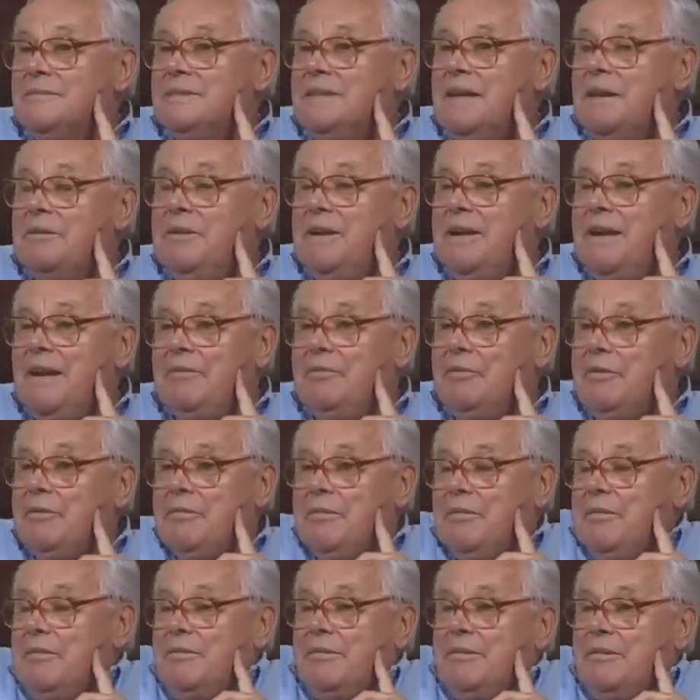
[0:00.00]
and we never
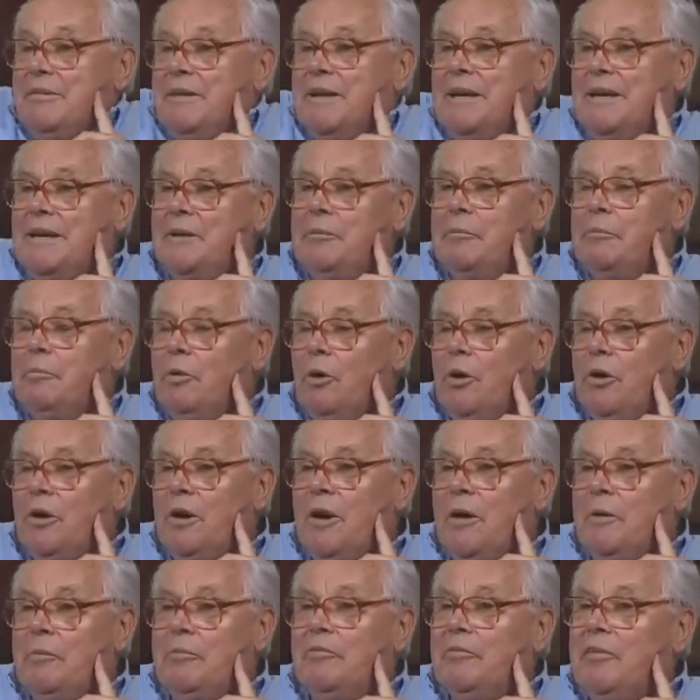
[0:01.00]
really brought up